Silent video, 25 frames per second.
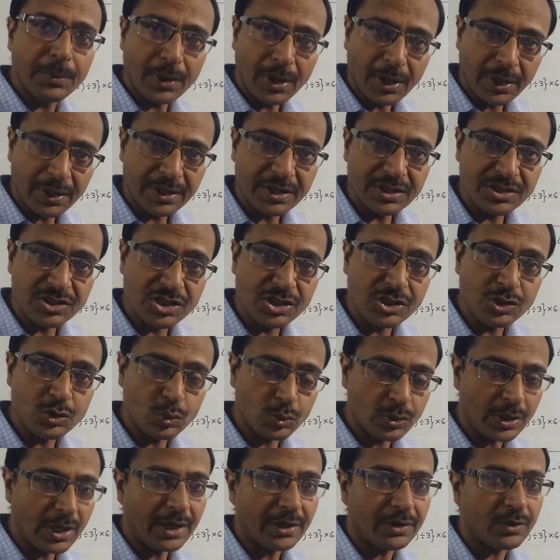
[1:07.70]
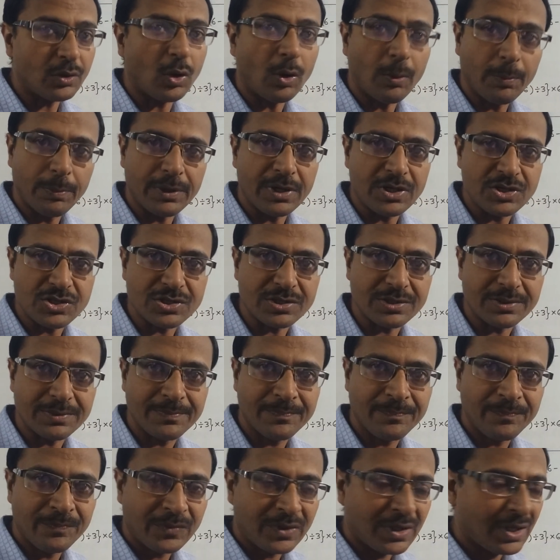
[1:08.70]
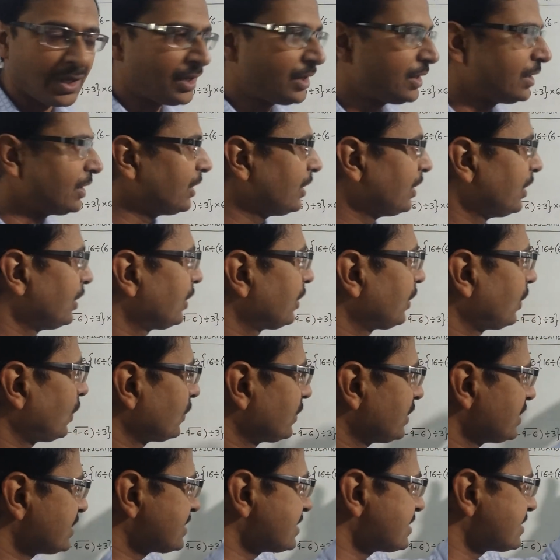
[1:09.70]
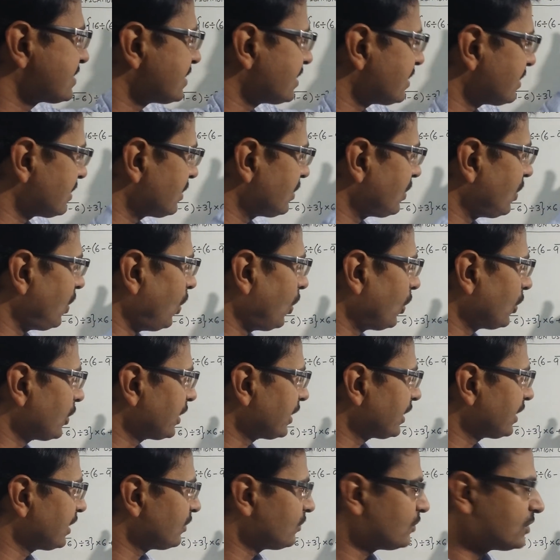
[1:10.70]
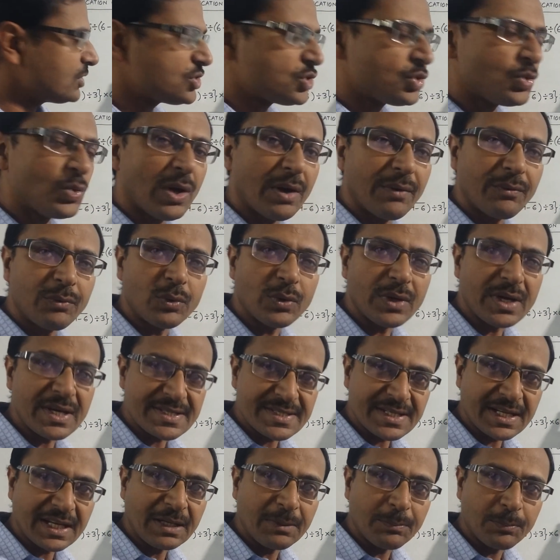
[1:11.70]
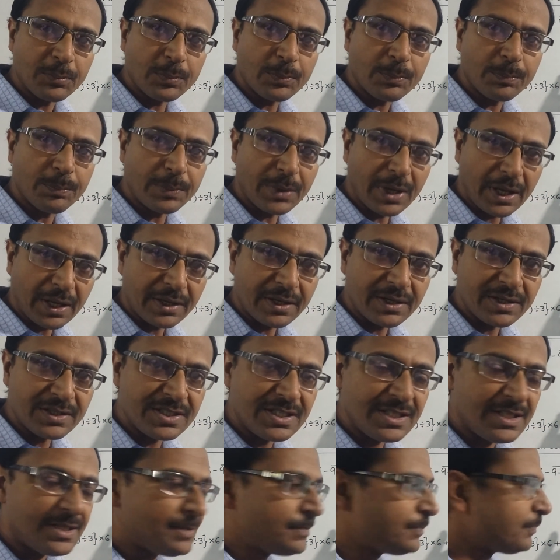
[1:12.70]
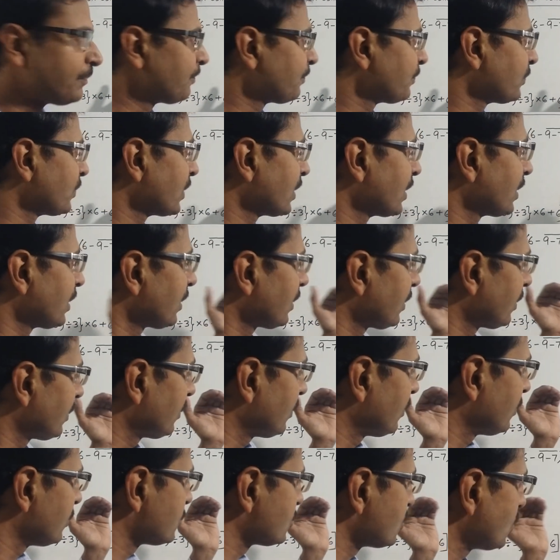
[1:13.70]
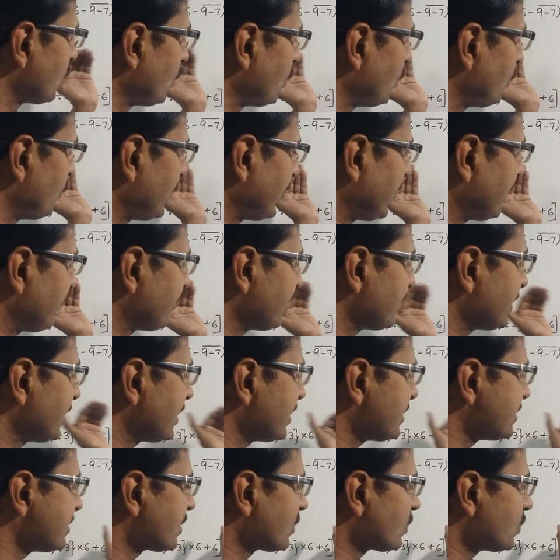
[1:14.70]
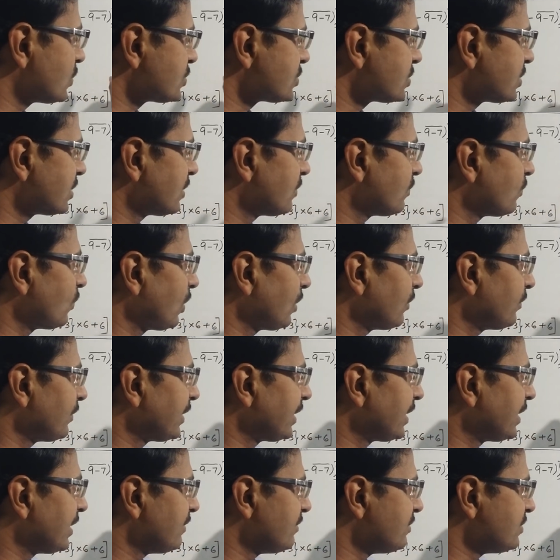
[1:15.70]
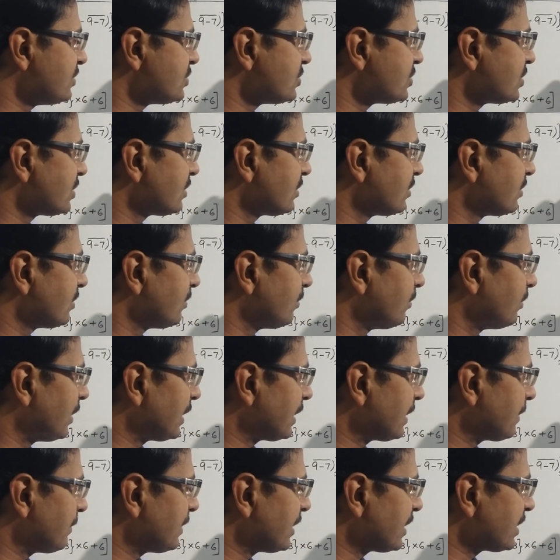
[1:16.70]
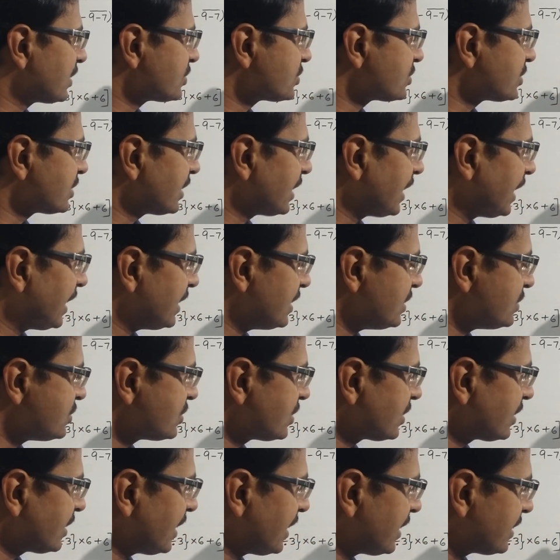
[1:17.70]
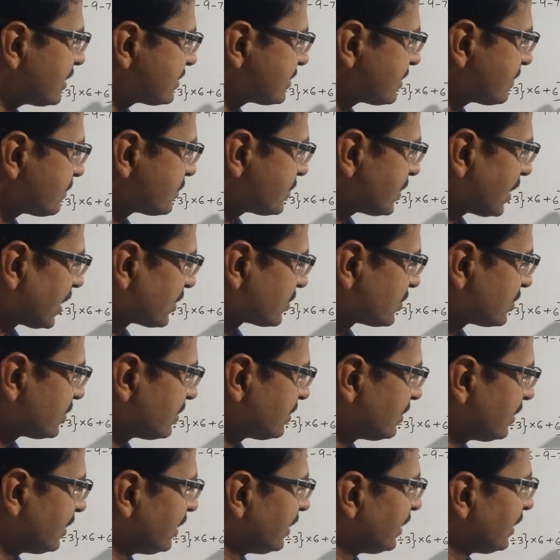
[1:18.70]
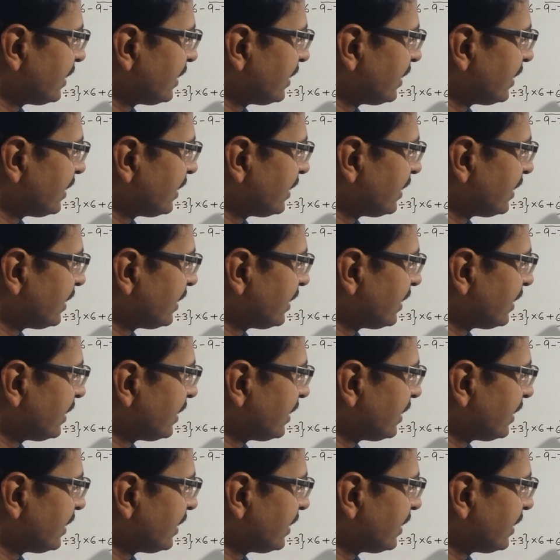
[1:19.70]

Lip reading: priority to that operation. Now this is the order in which you have to assign priority. So whenever there is a question involving division, multiplication, addition and subtraction,